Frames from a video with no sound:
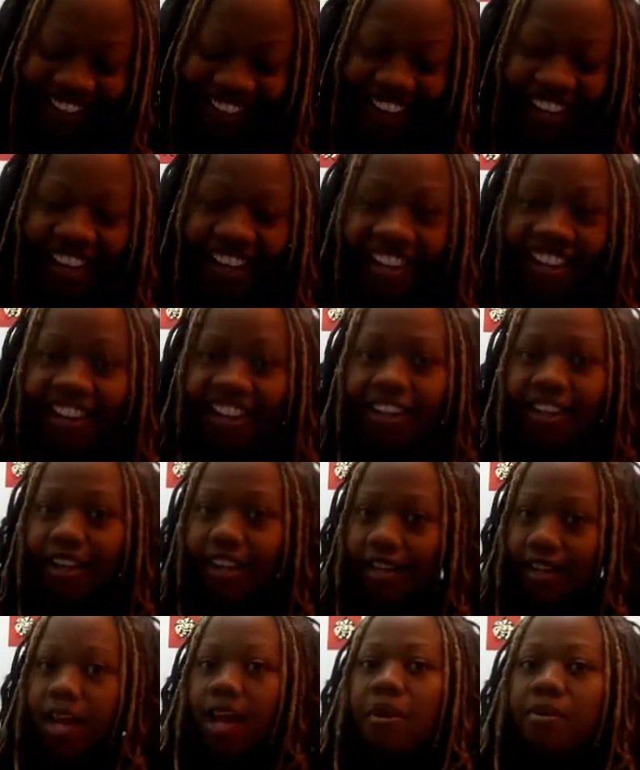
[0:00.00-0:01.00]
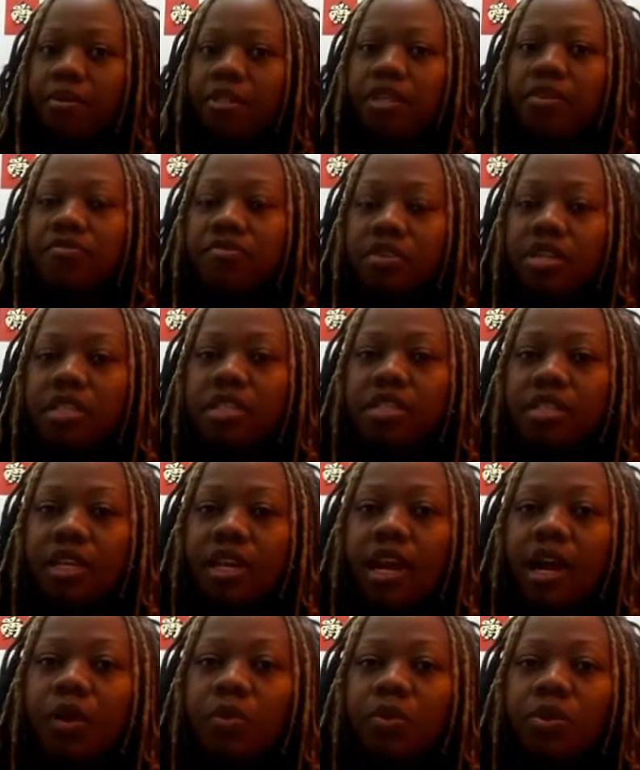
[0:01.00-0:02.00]
And I was convinced that
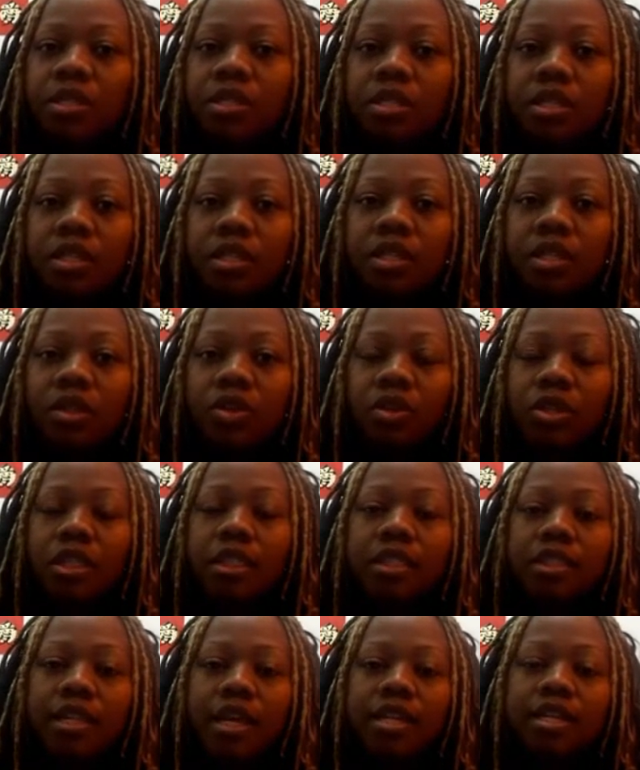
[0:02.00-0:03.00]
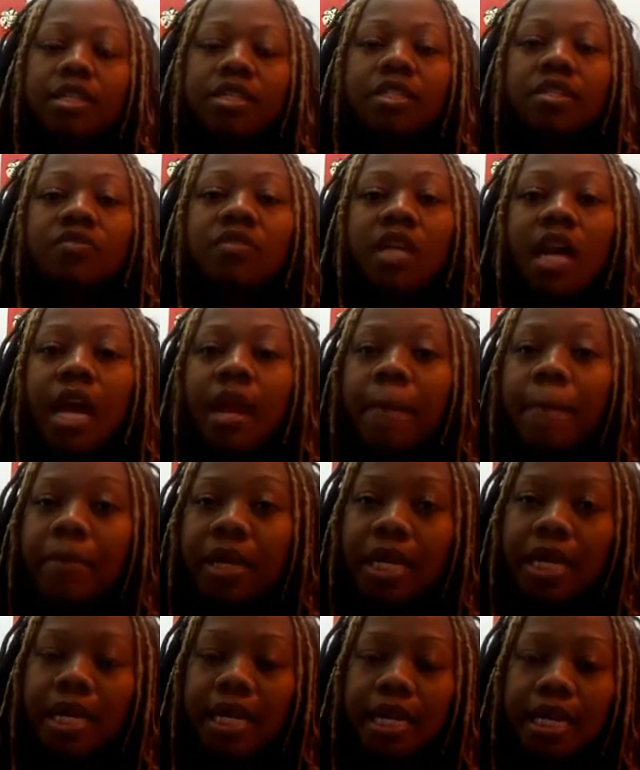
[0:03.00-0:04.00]
I was in the early stages of
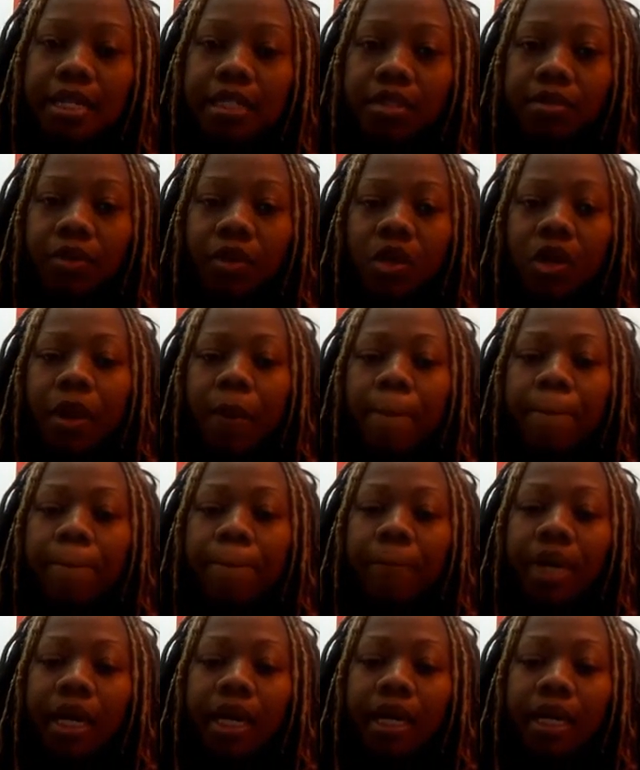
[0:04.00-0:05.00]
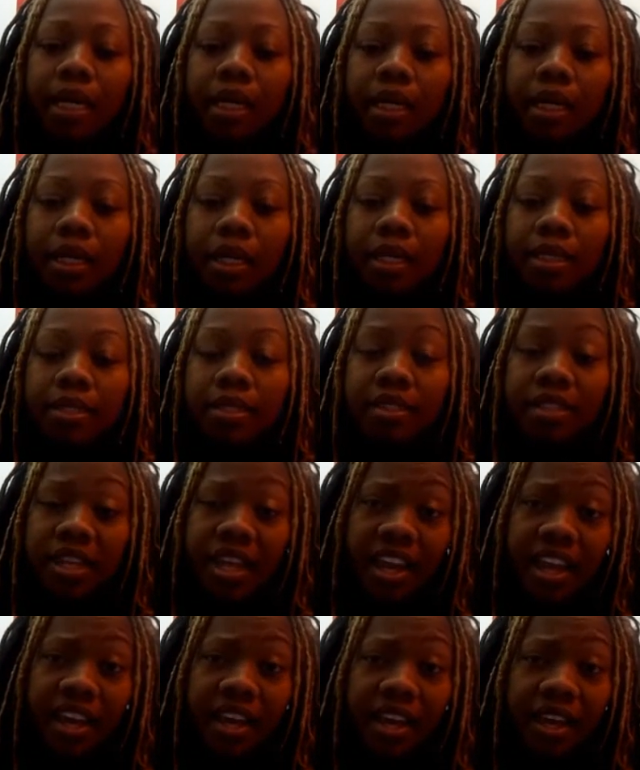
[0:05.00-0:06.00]
diabetes, but it
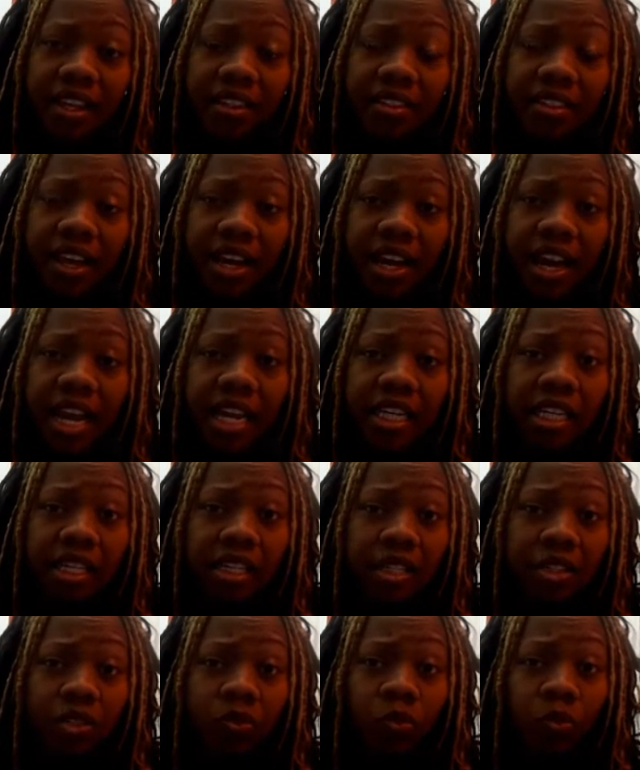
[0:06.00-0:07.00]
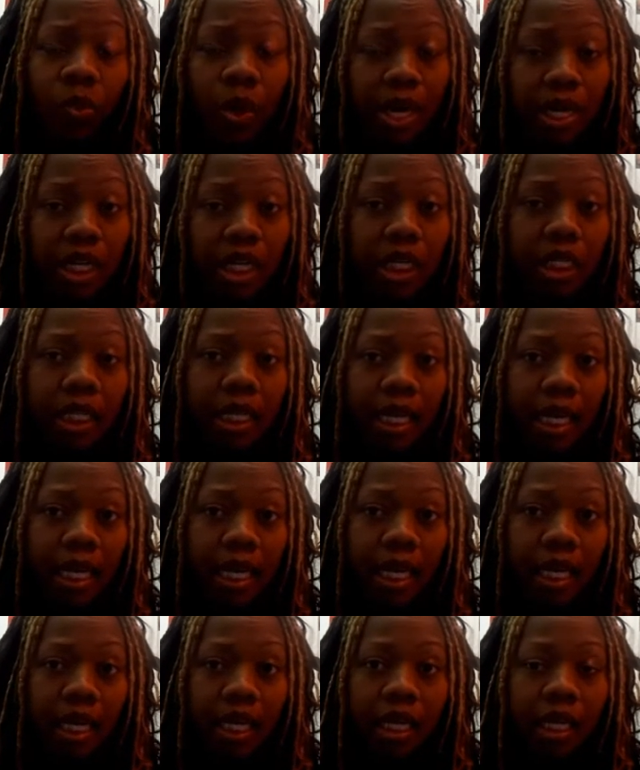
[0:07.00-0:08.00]
said that I could regulate
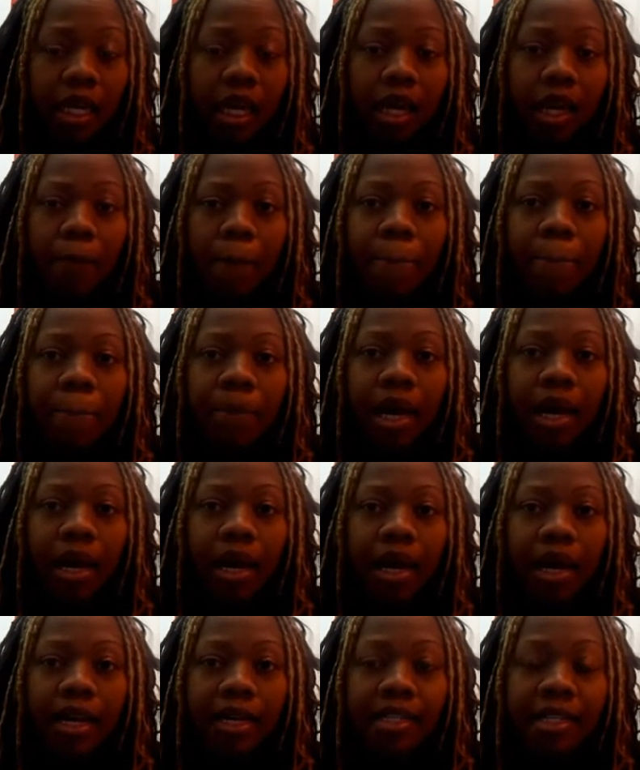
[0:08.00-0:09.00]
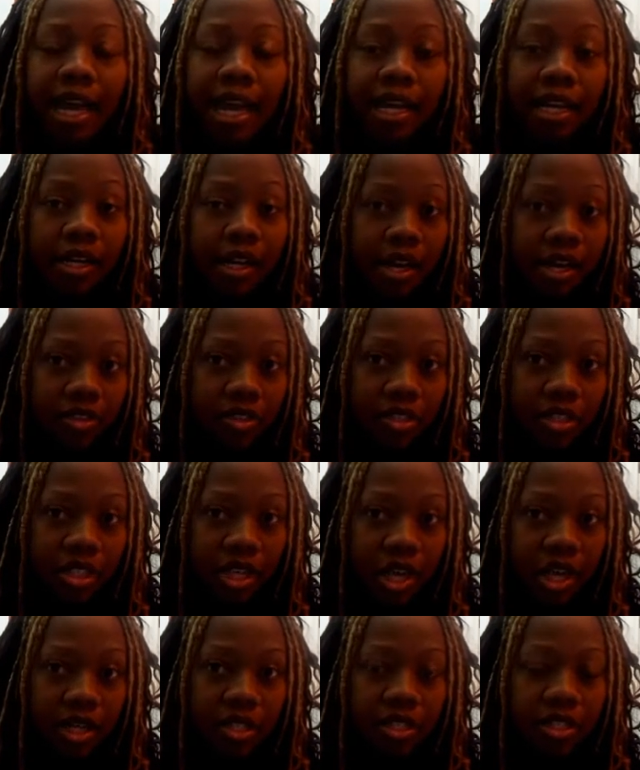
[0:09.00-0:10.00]
it by diet and
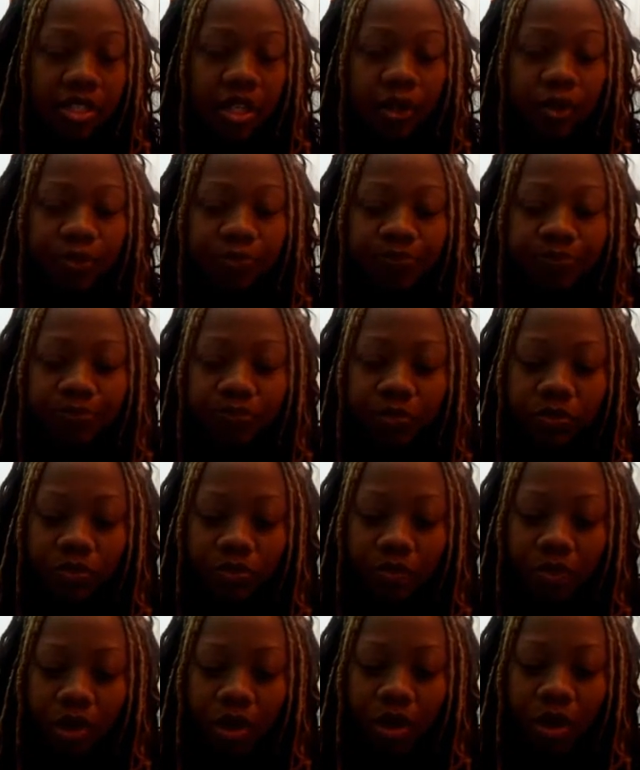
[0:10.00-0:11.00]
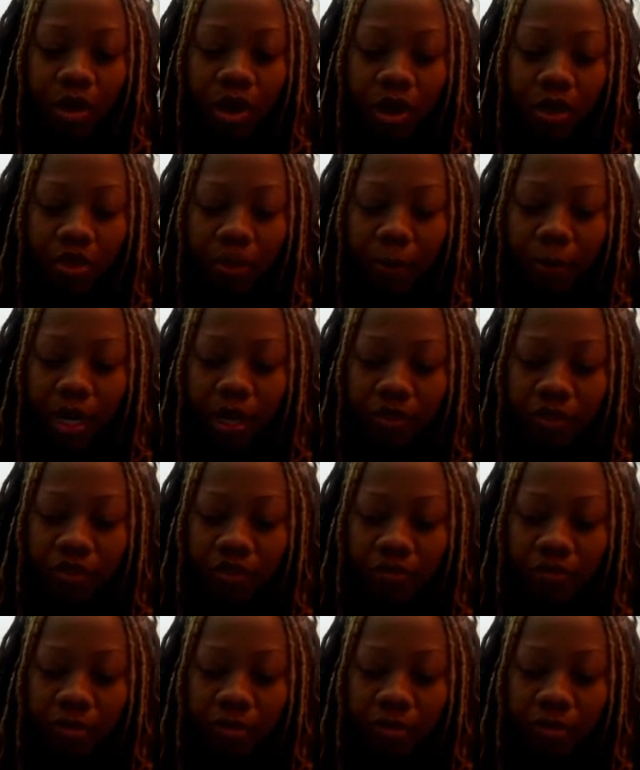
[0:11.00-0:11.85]
exercise. So all the month of